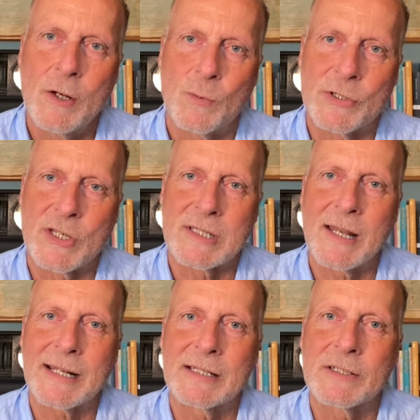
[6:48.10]
which is
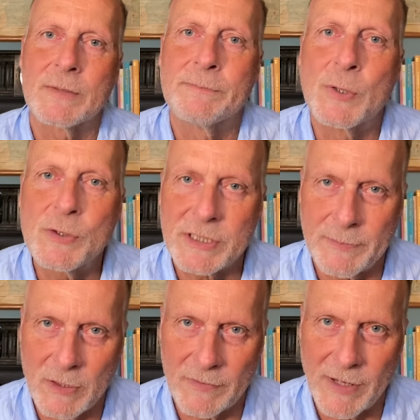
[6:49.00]
likely to boost
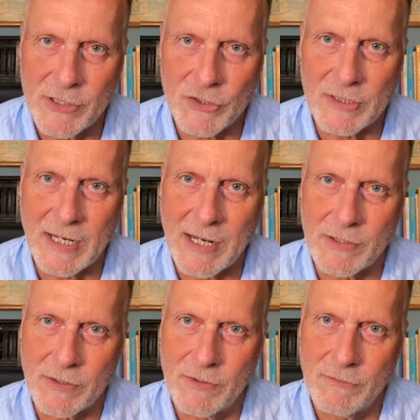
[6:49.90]
motivation
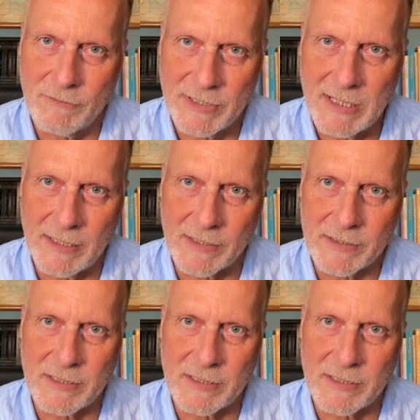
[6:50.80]
and resilience.